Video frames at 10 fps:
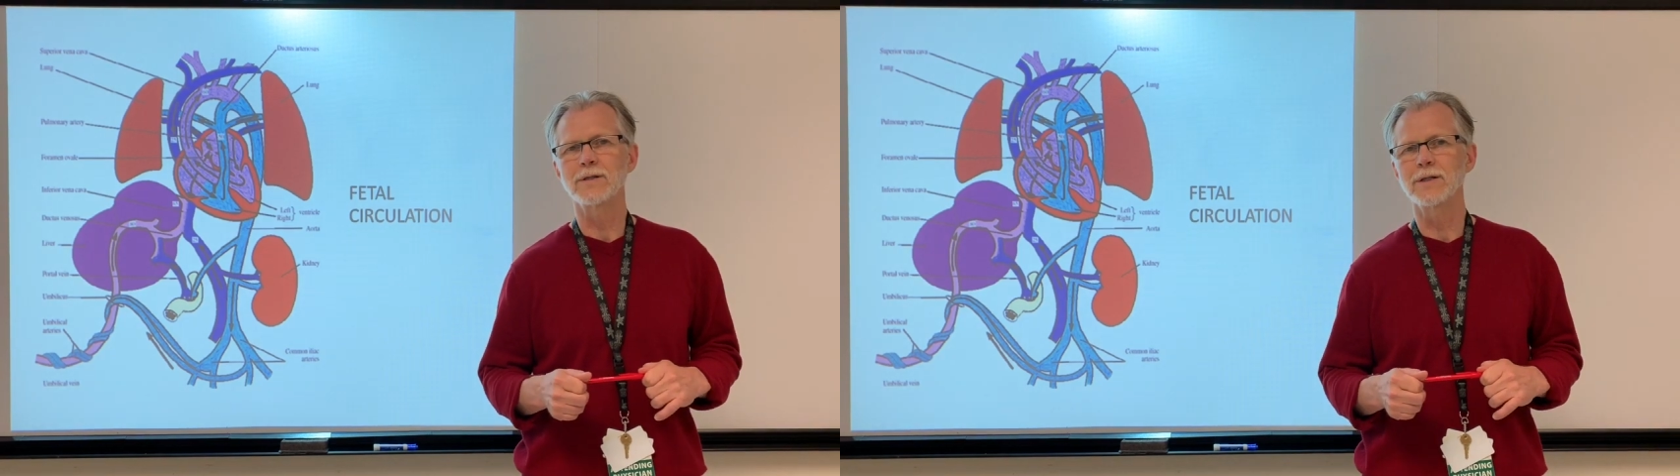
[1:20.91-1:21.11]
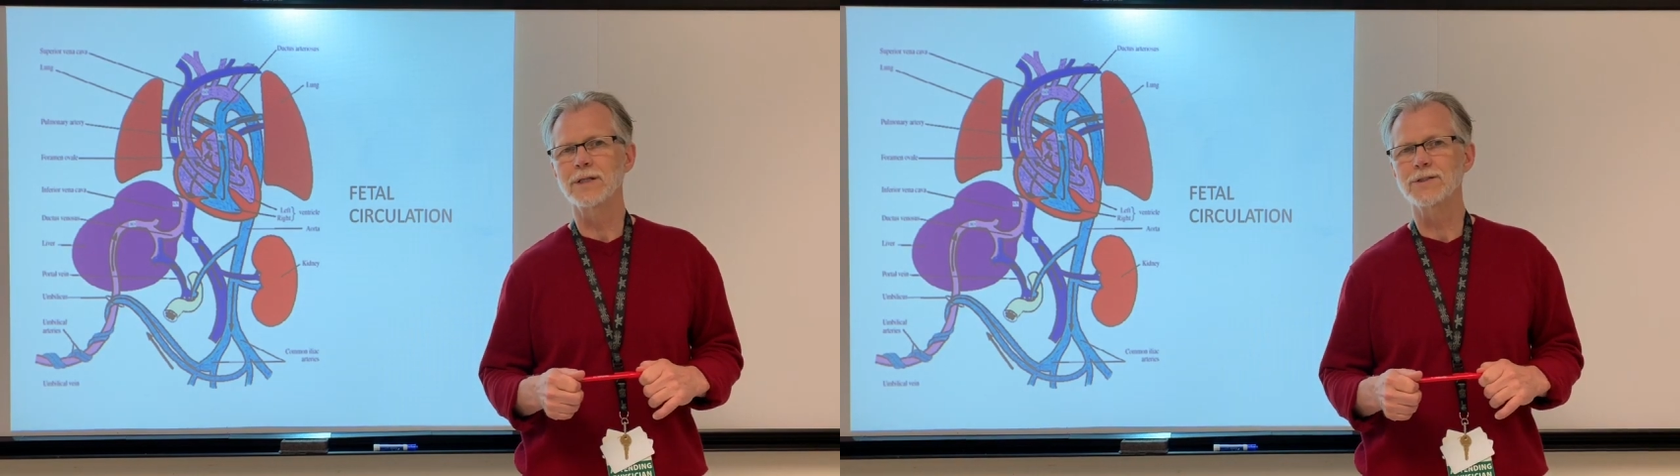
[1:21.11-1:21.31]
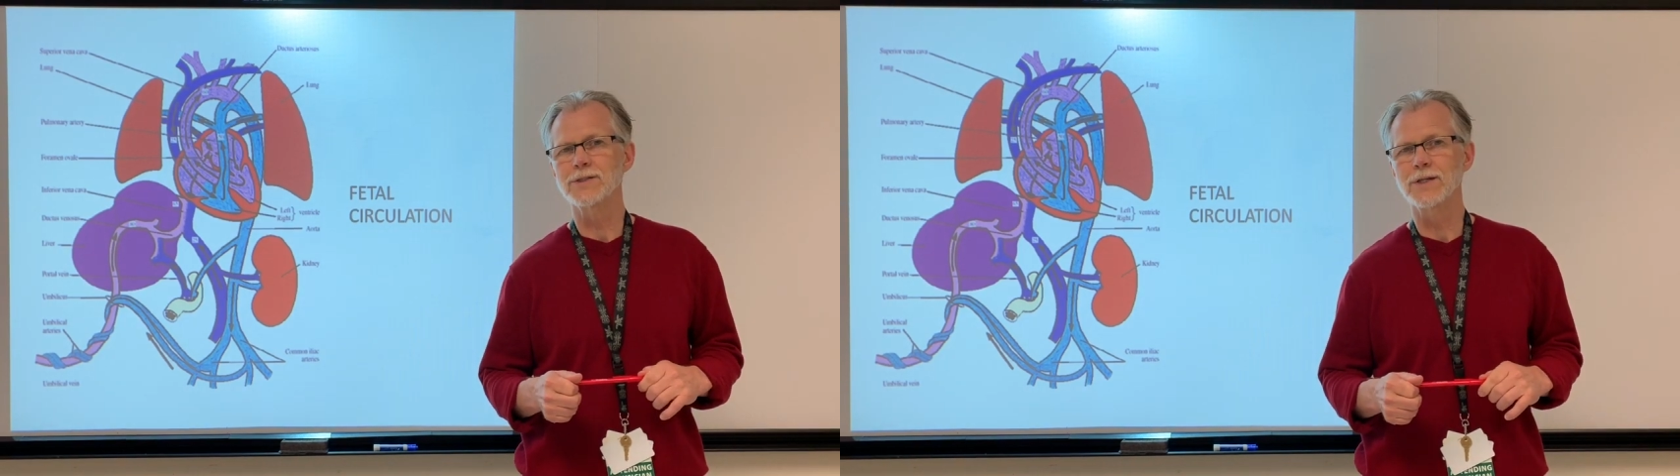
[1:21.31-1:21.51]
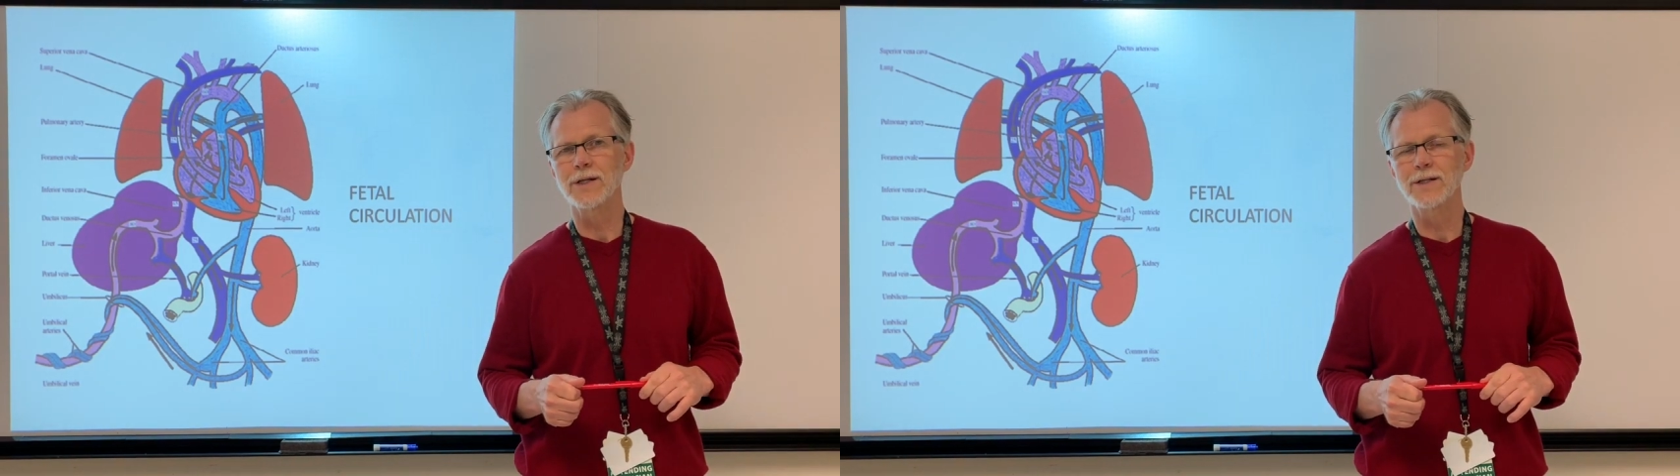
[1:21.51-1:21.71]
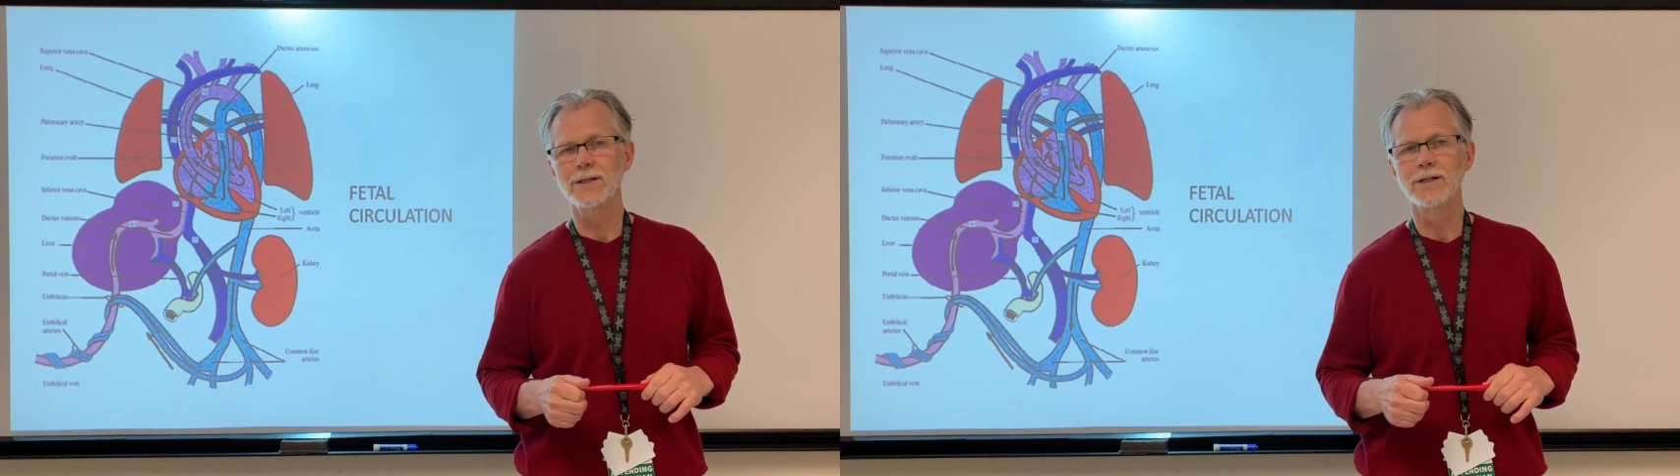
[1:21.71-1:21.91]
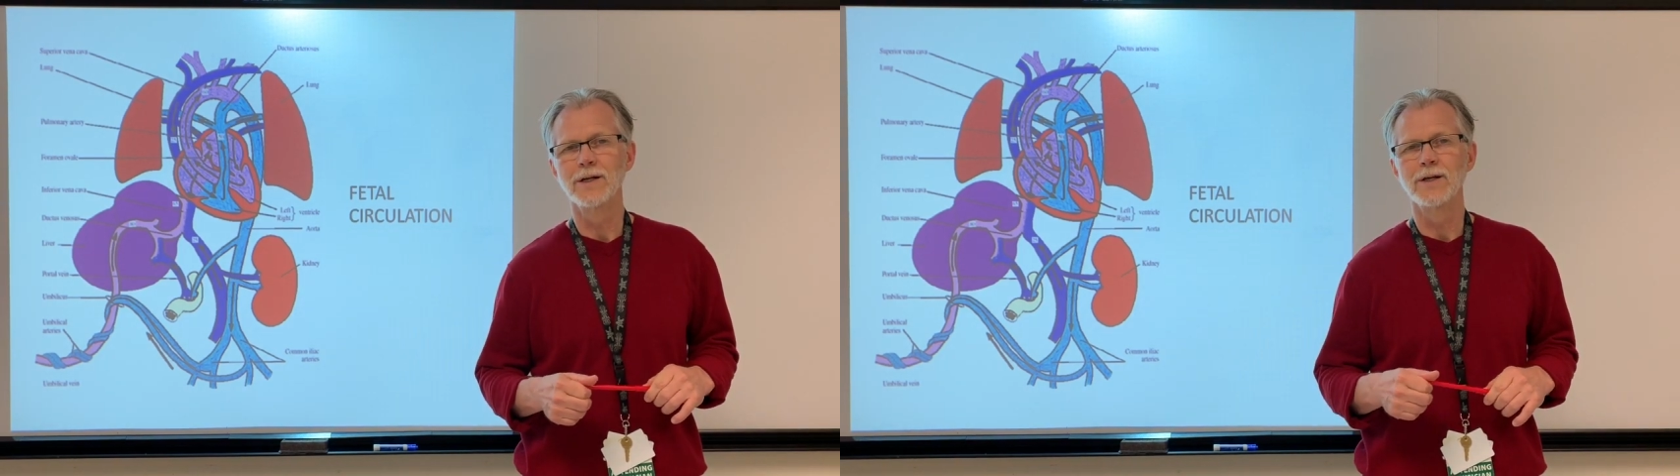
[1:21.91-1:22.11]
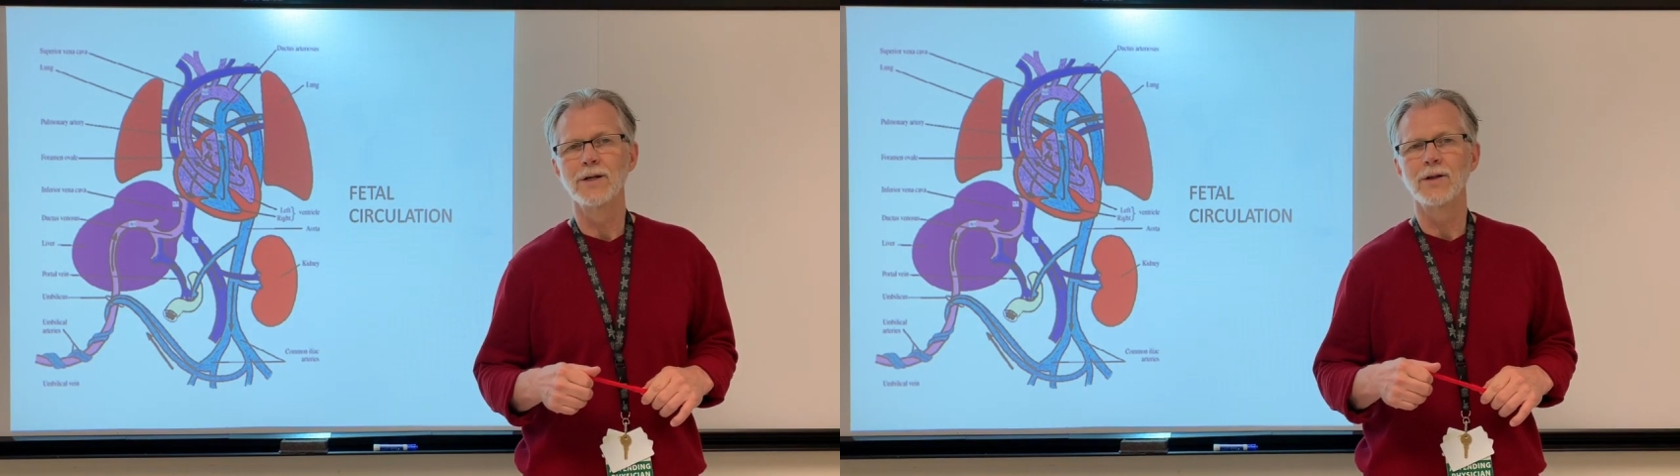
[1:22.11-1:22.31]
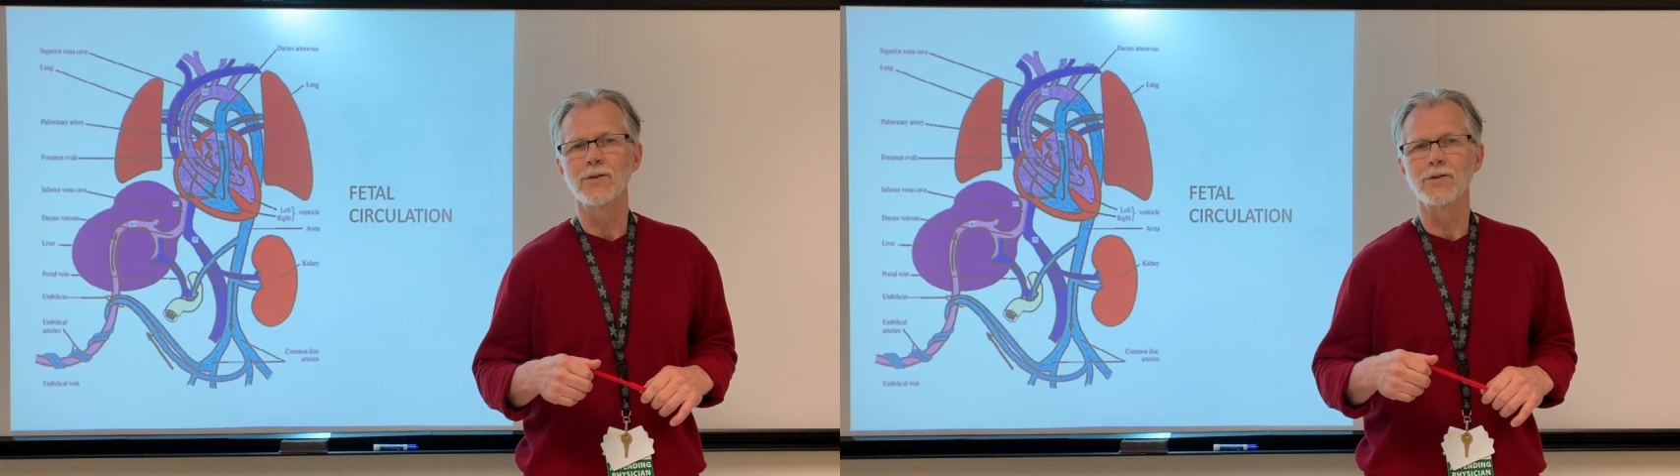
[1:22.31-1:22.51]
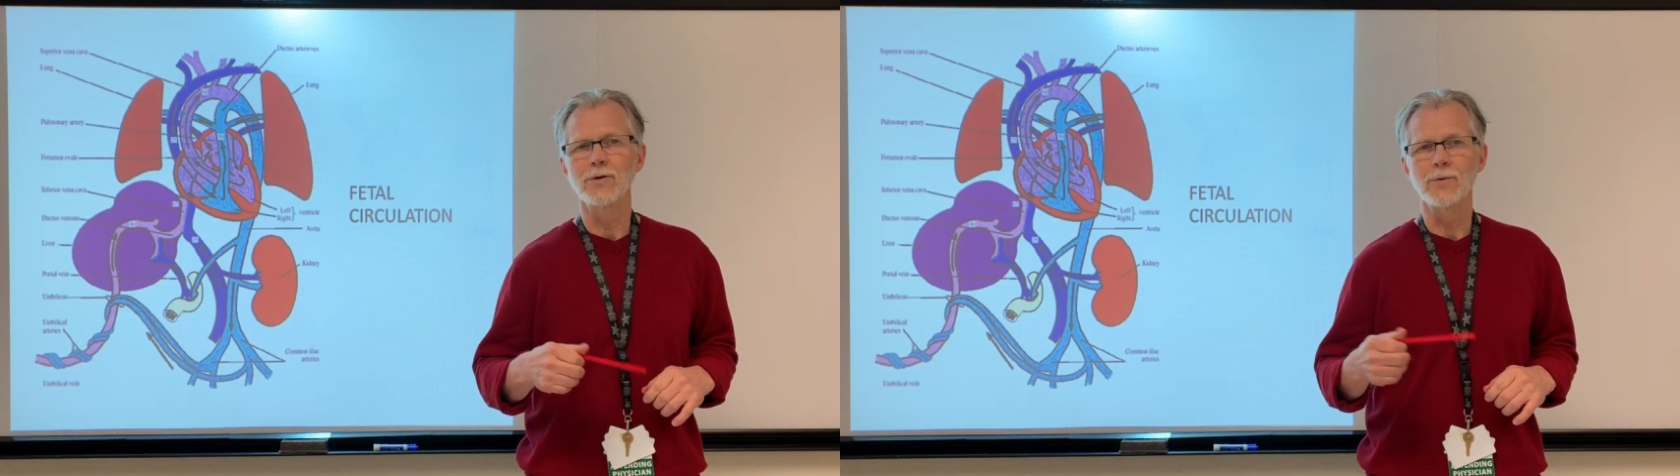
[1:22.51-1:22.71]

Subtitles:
let's say, the